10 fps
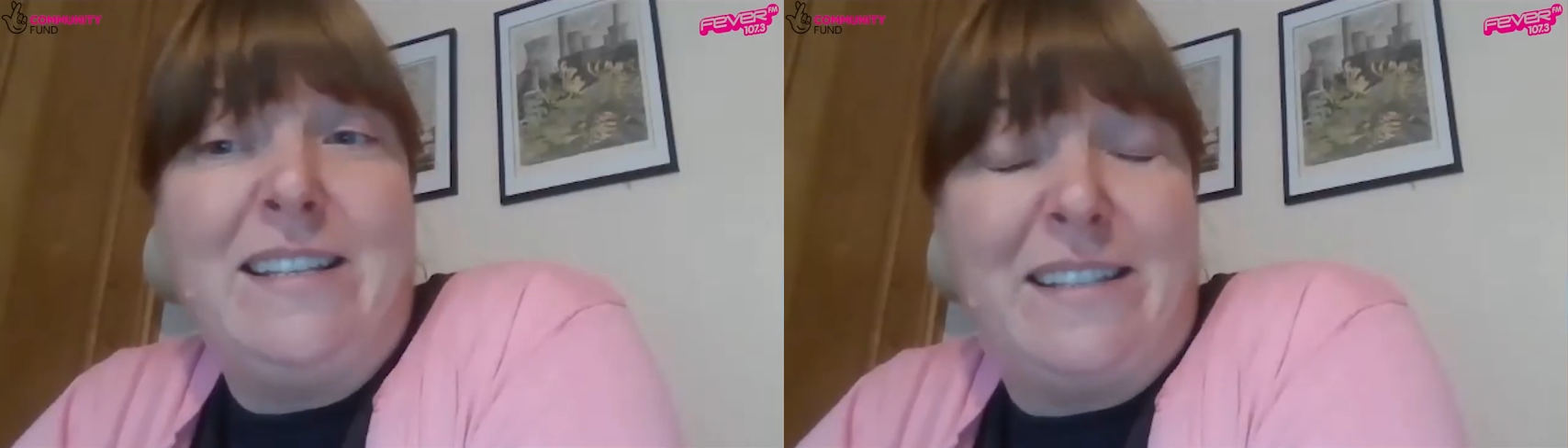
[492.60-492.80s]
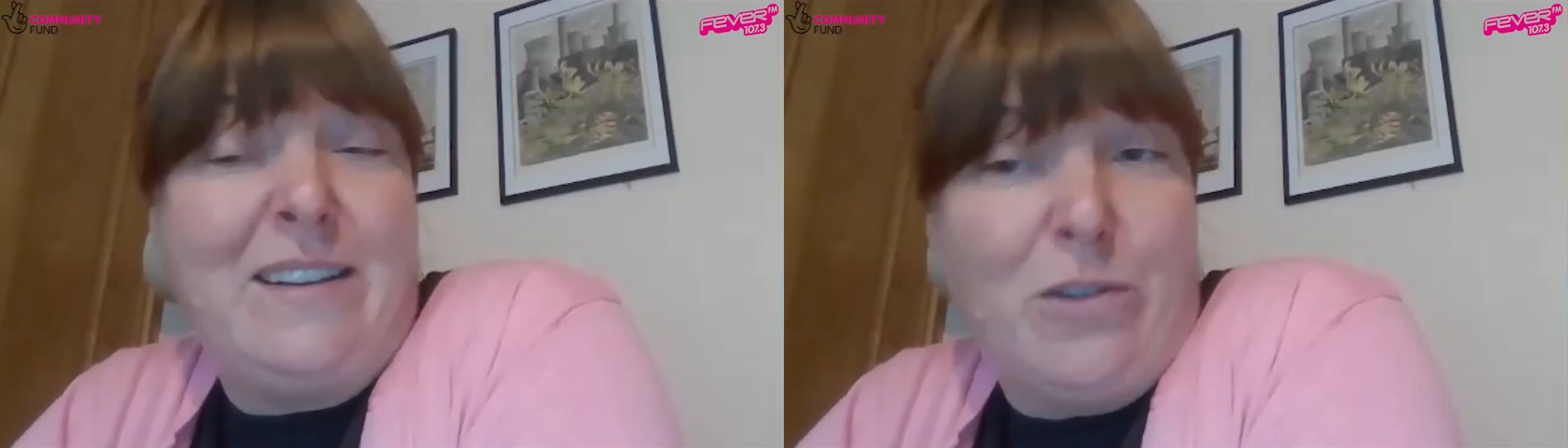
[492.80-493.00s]
this
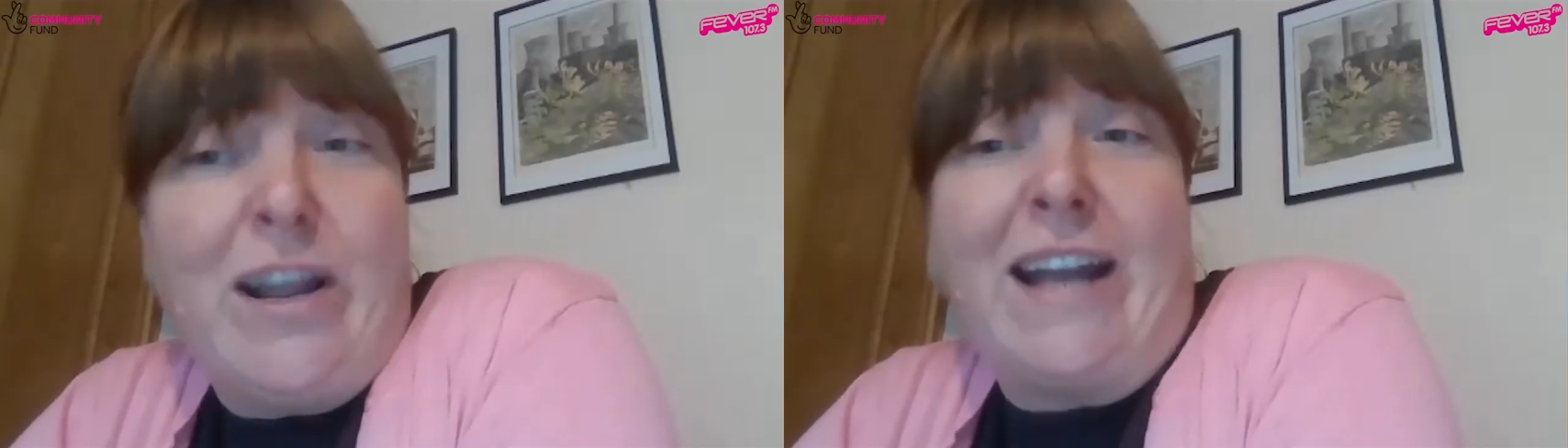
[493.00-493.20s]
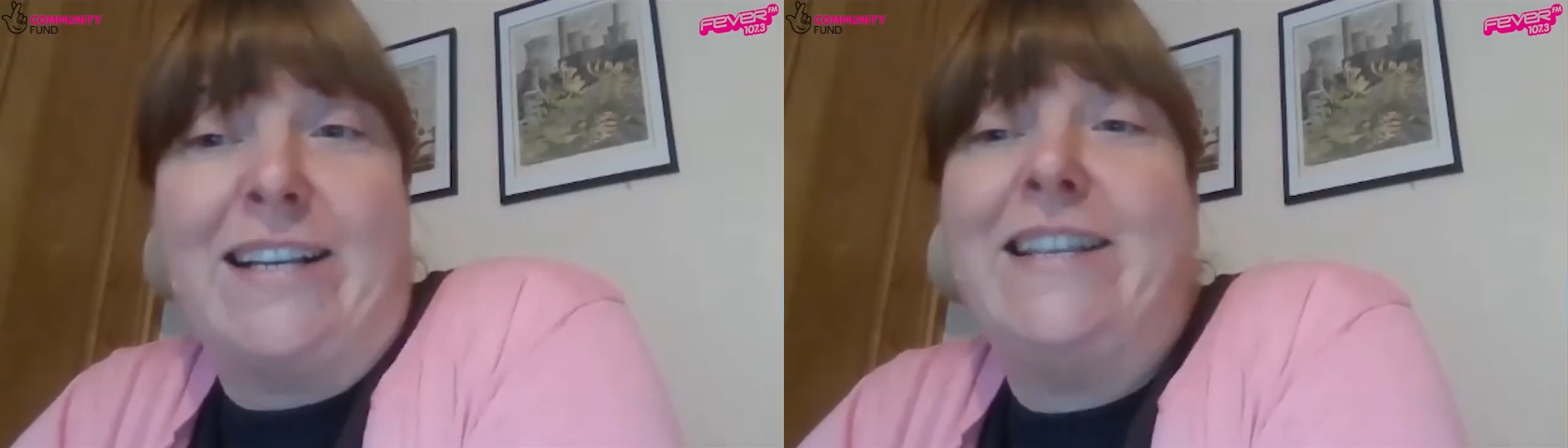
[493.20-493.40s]
is
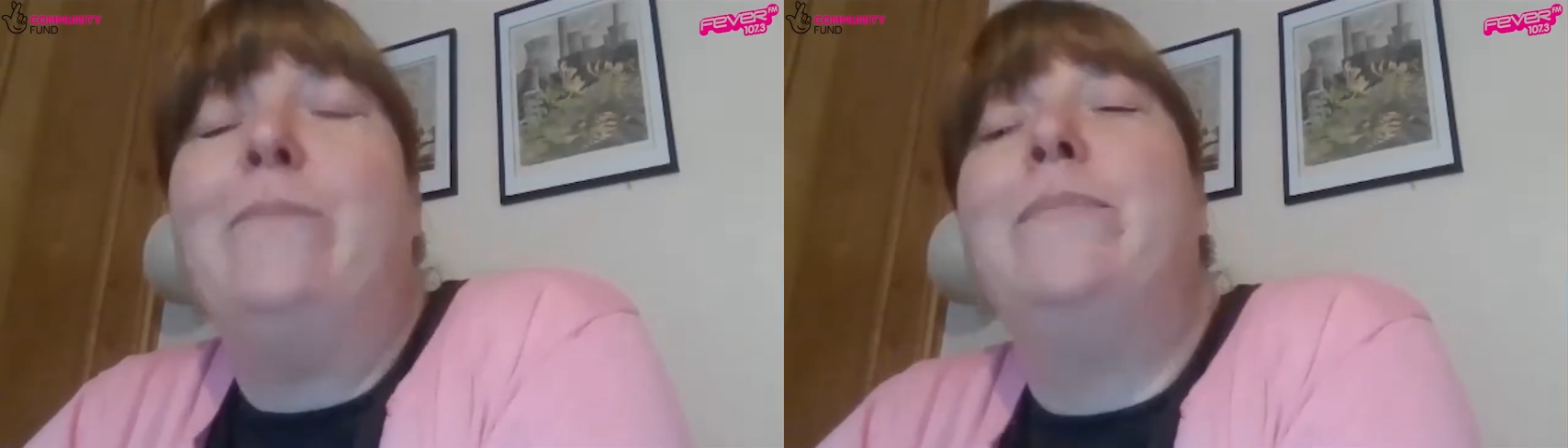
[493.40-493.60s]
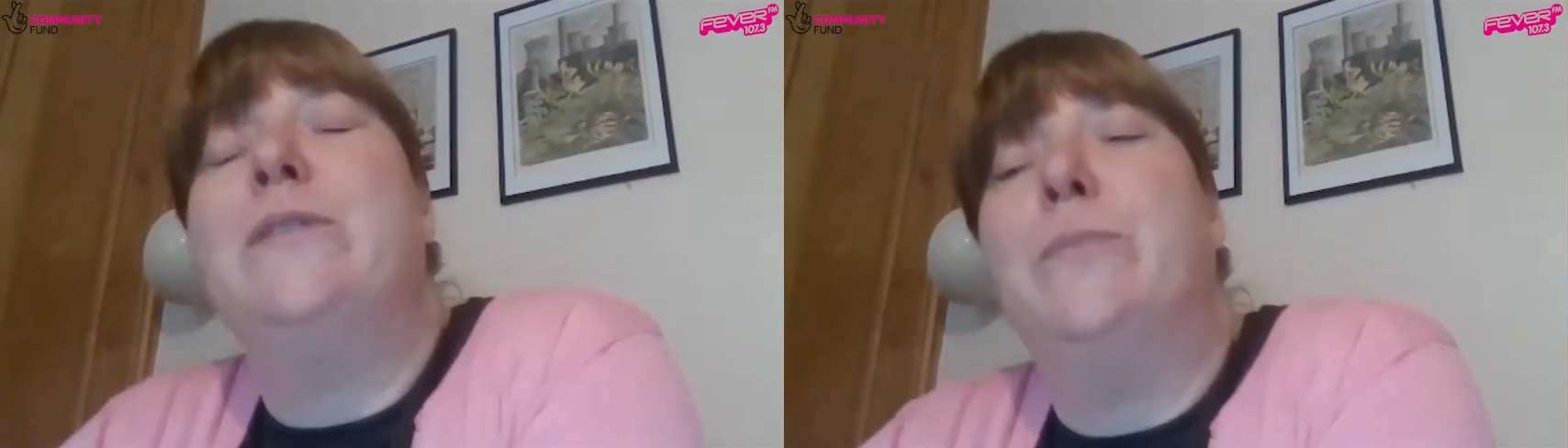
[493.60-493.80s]

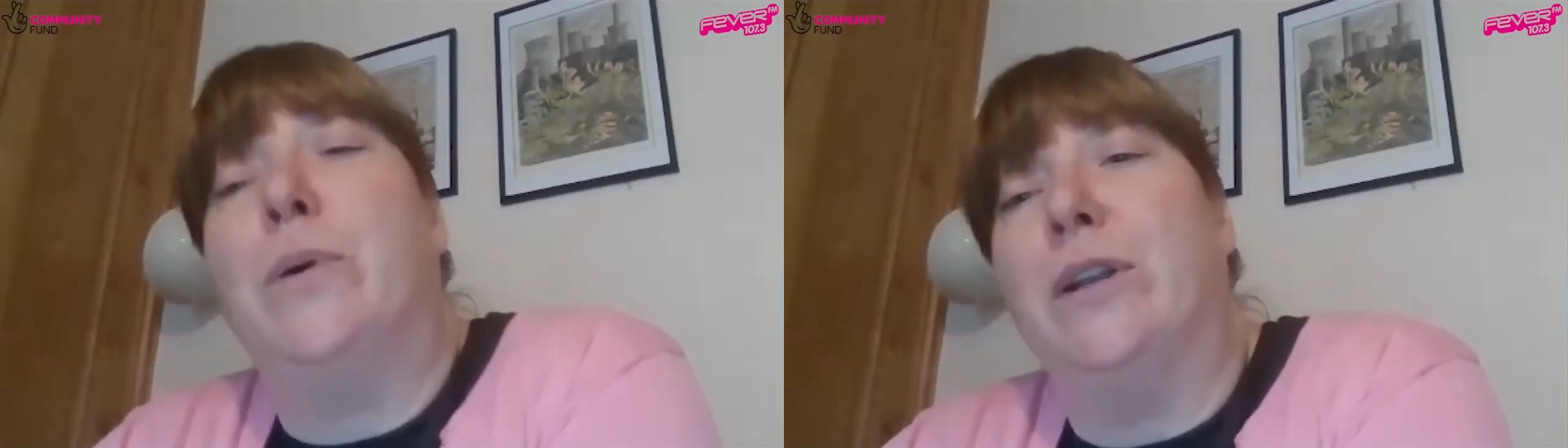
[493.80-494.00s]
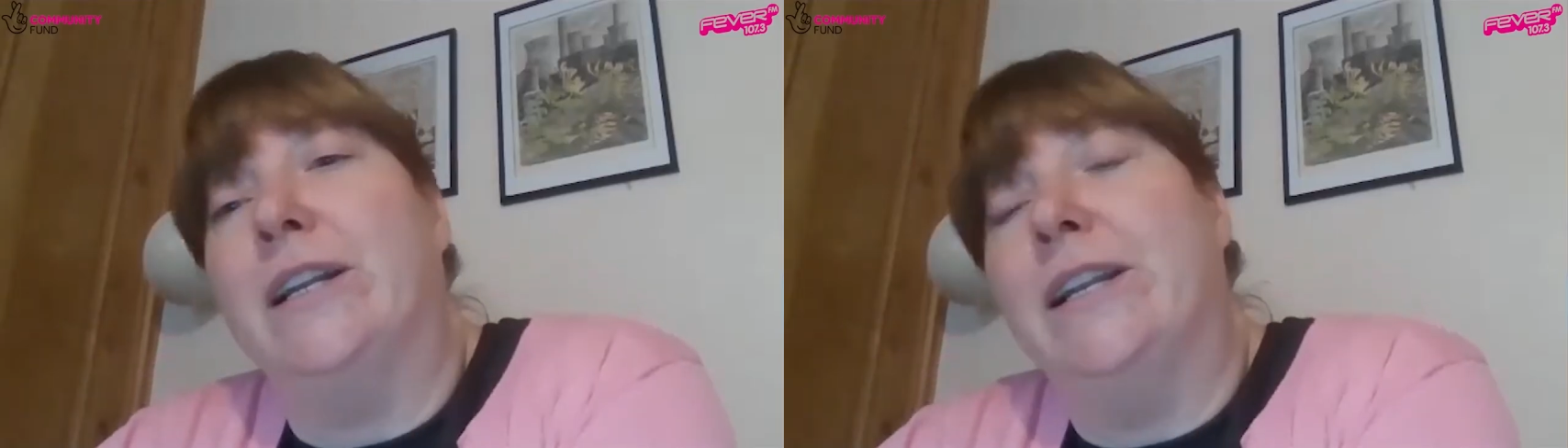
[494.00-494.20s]

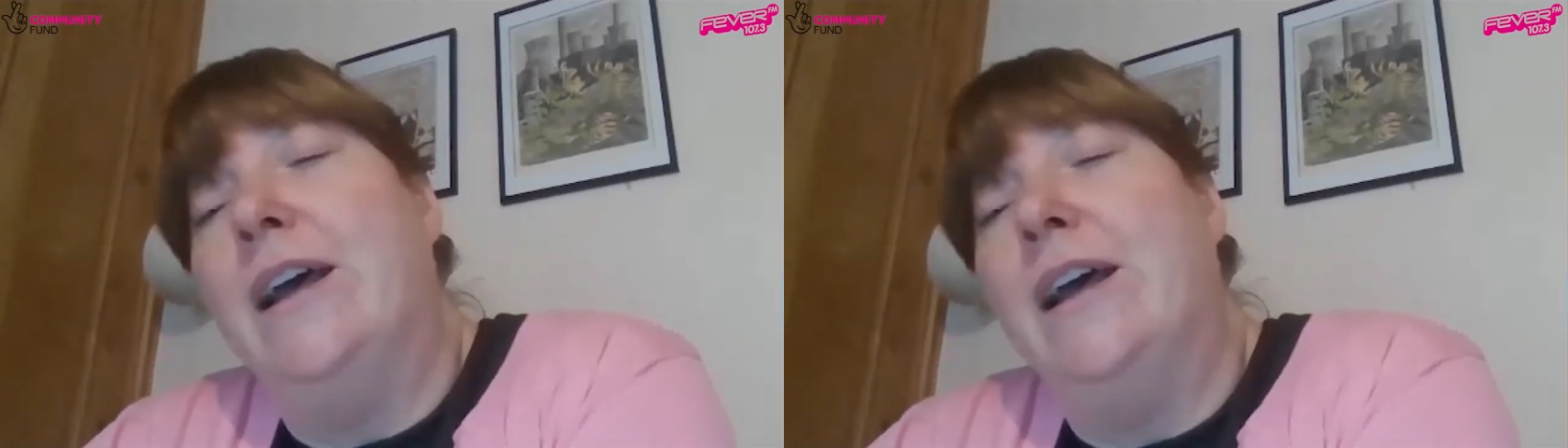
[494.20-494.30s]
unacceptable,